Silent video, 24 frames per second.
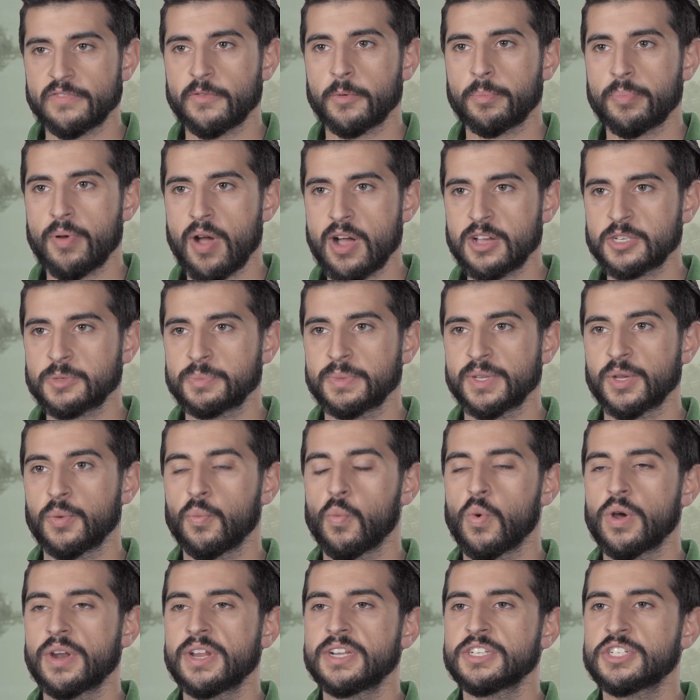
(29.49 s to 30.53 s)
of
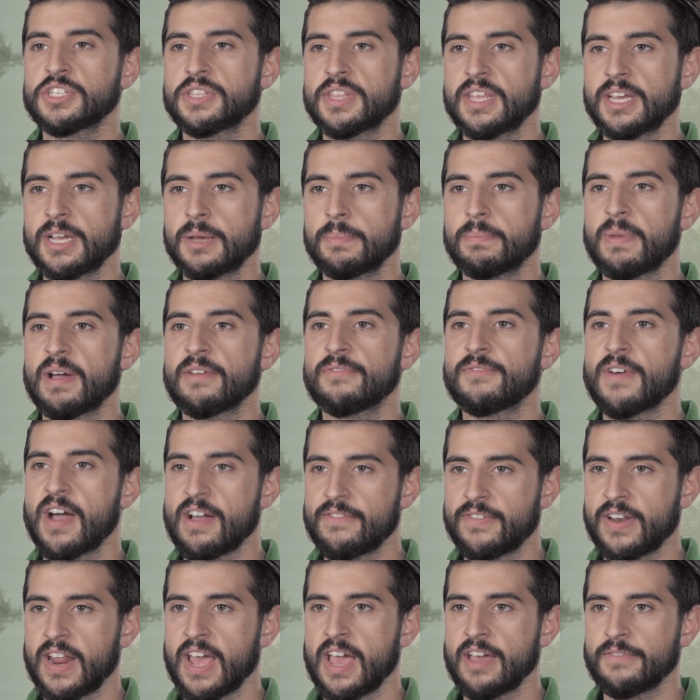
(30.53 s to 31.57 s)
approximately 1 inch thick by
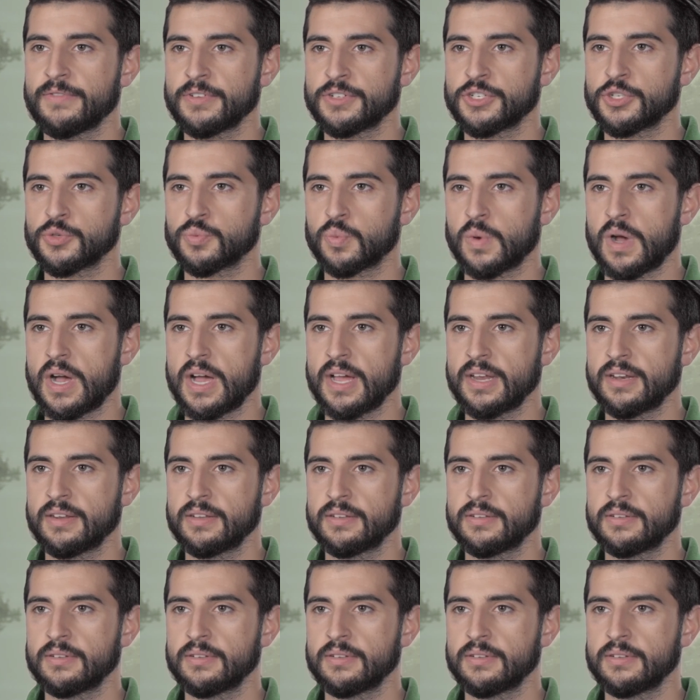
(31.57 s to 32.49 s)
5.5 inches wide.